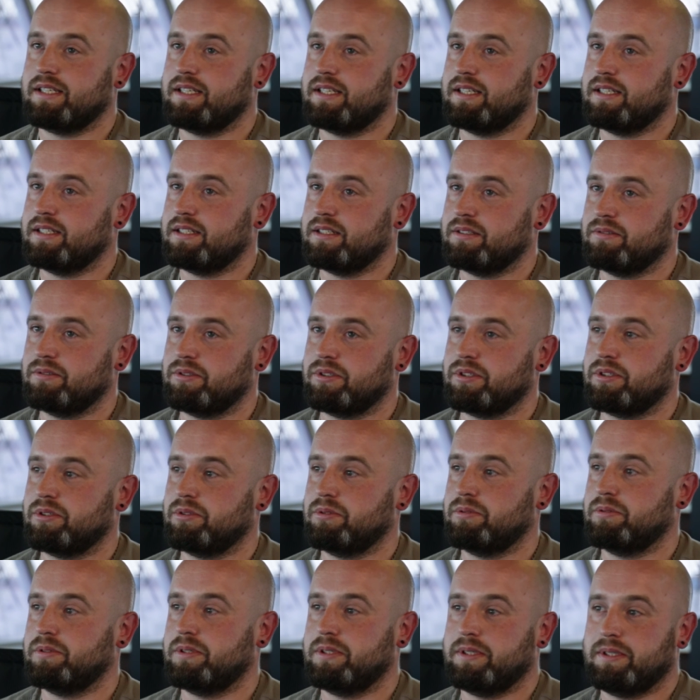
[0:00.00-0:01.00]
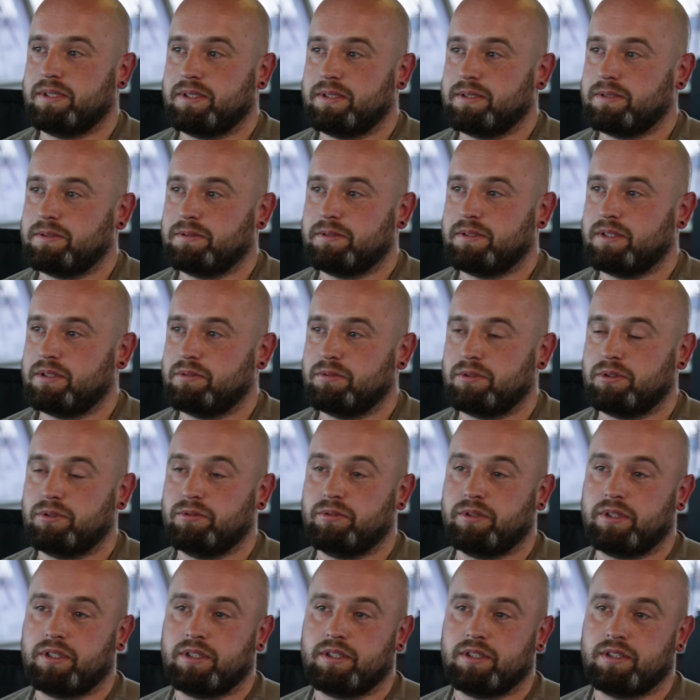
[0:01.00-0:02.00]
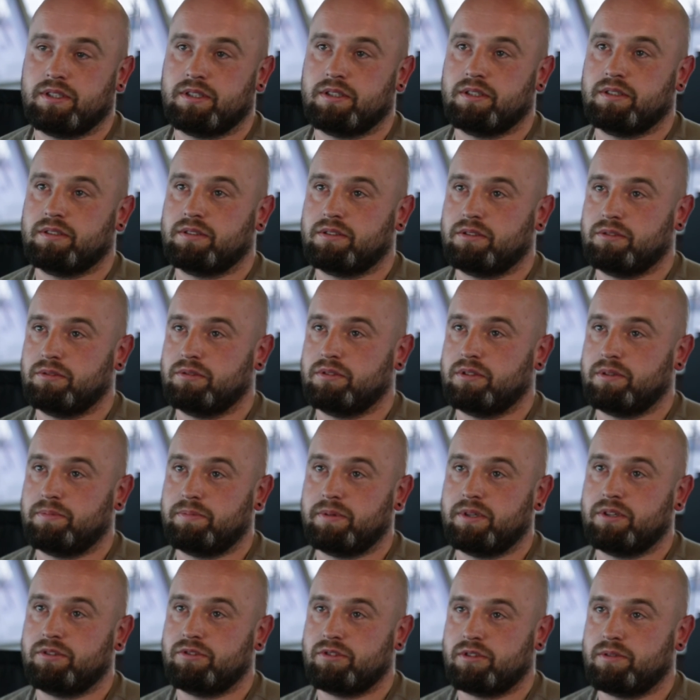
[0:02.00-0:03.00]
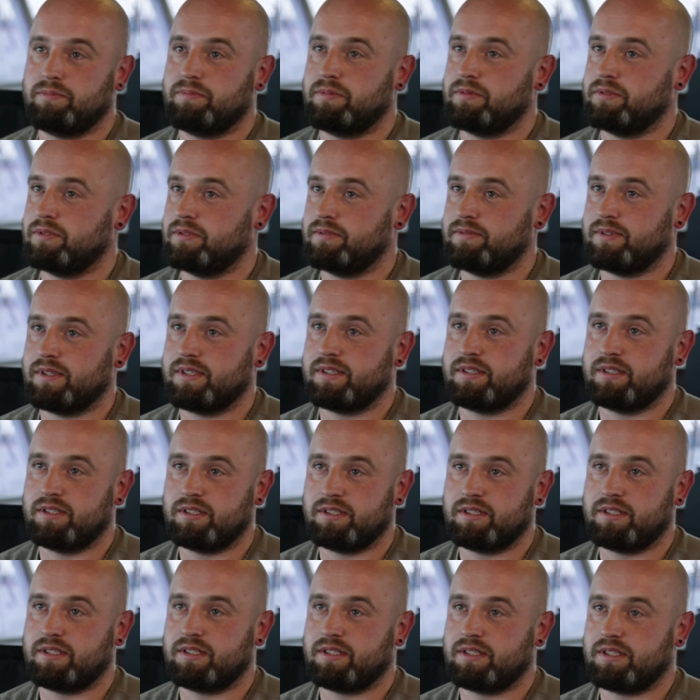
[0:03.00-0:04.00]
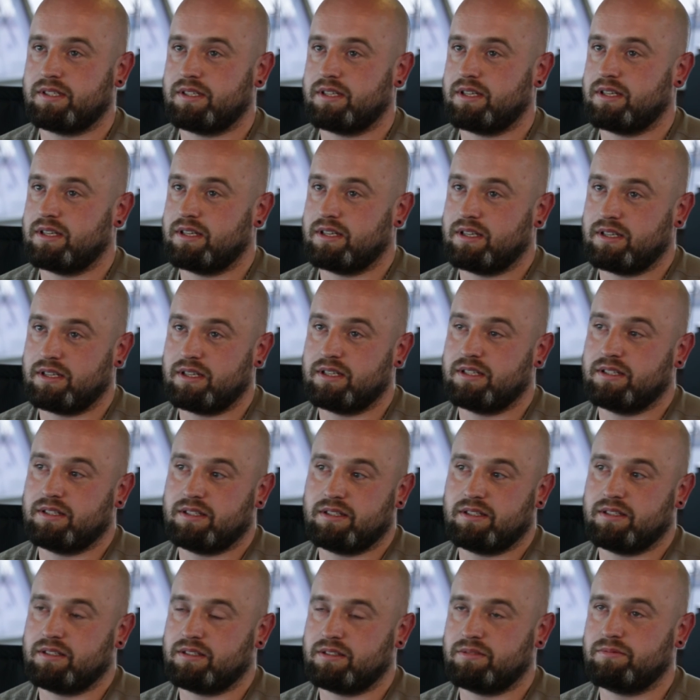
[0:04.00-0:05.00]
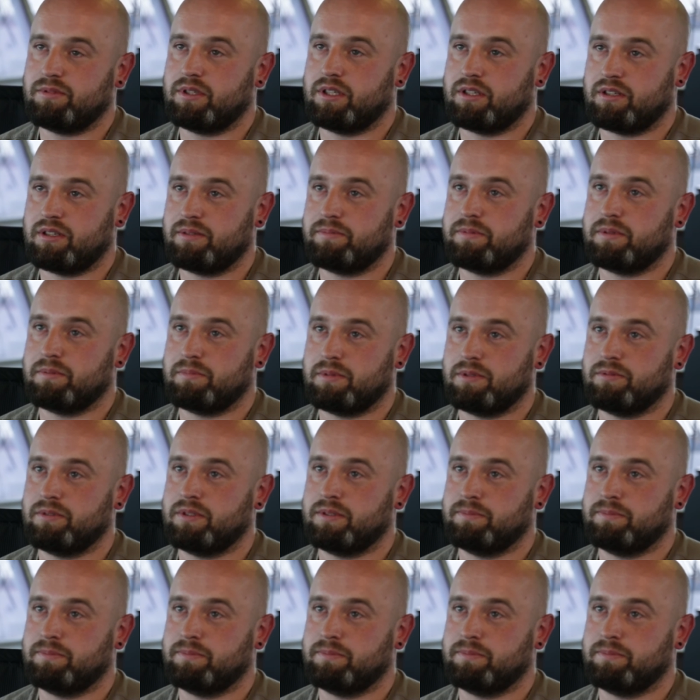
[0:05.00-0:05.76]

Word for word: and also uh, they were doing a good repair job on the vessels and uh, we are happy about